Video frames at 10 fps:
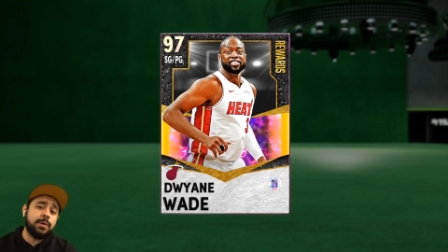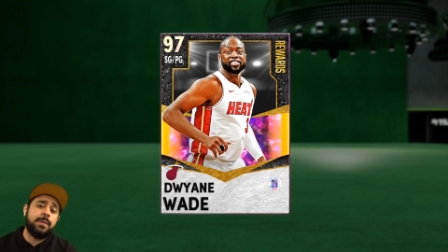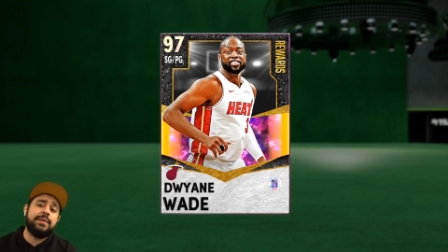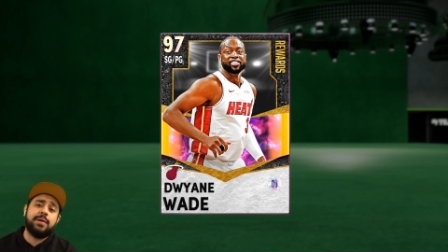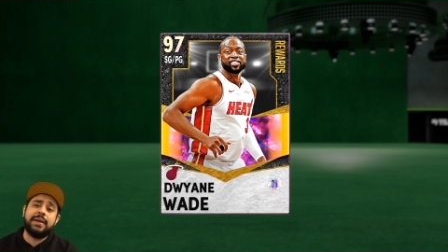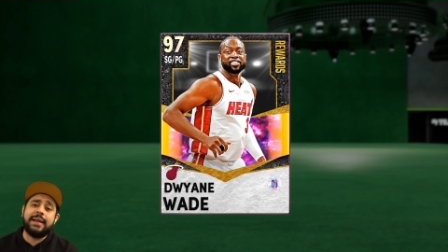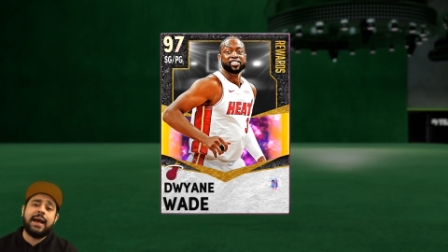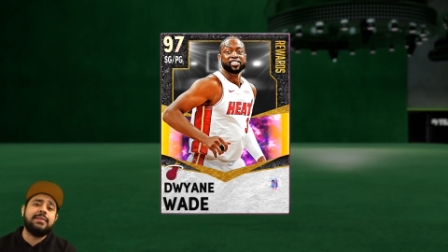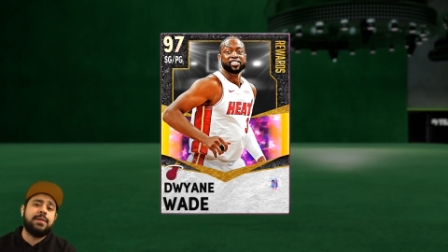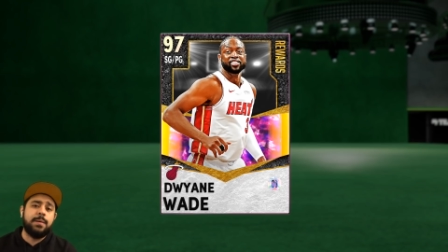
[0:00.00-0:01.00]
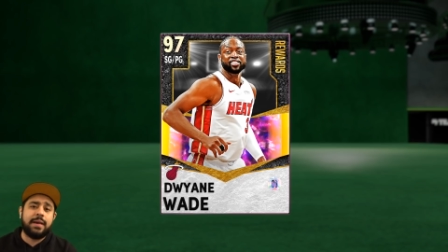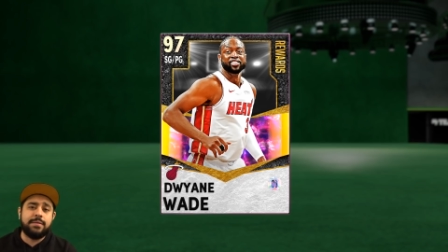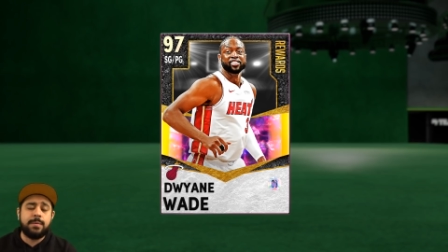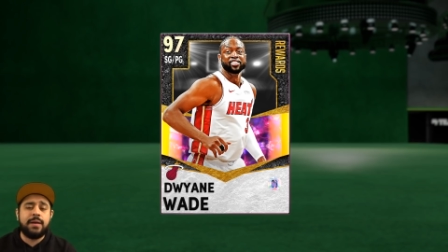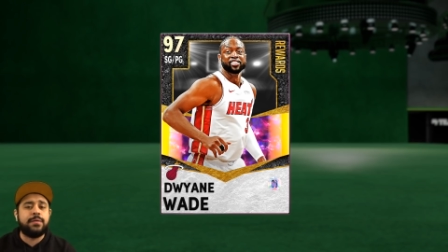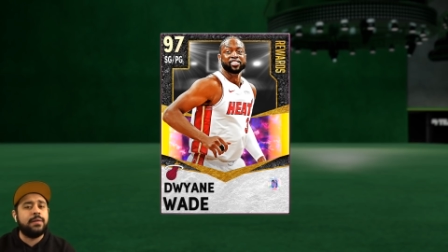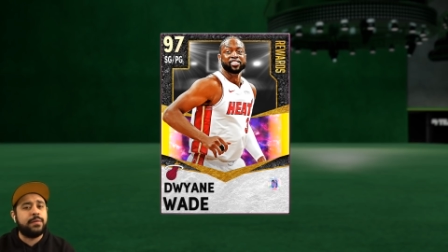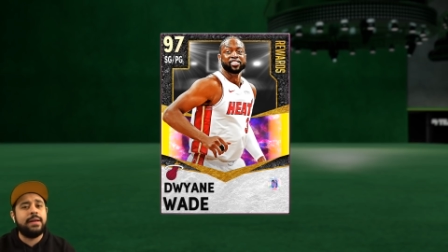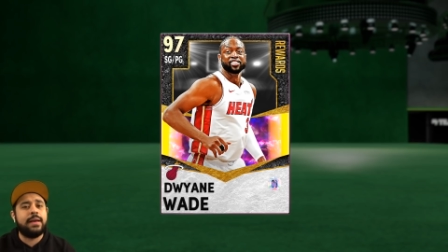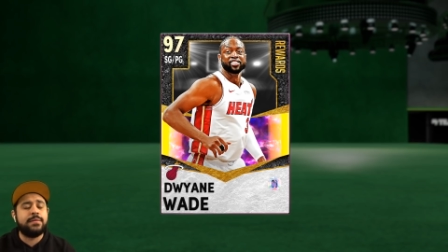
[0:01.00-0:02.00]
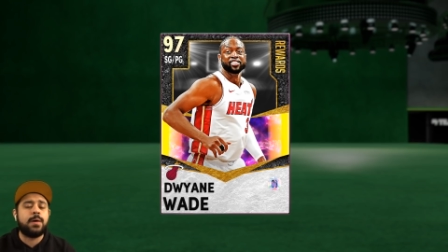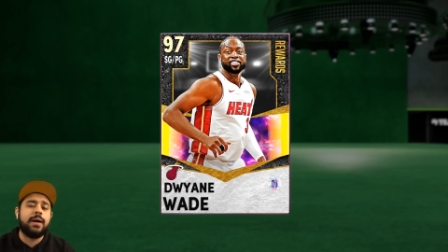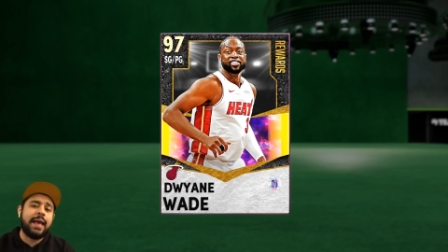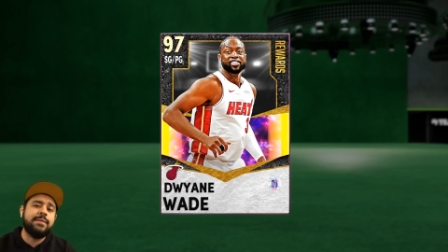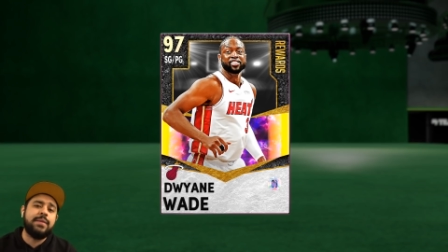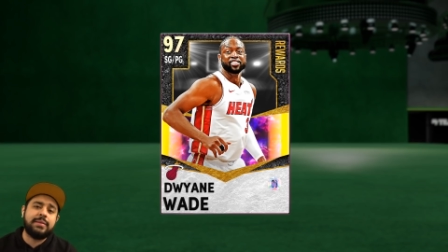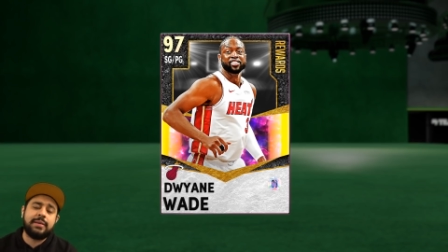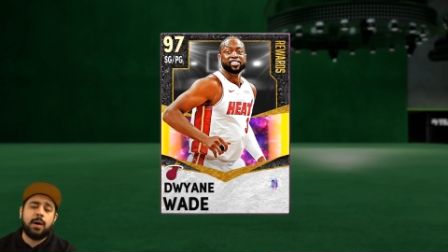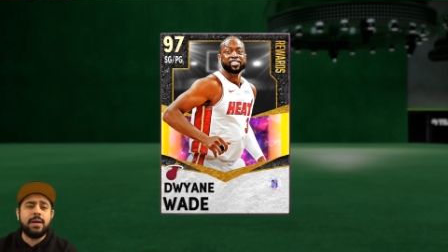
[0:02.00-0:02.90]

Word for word: So we'll be doing a nice little giveaway for a free gift card MVC.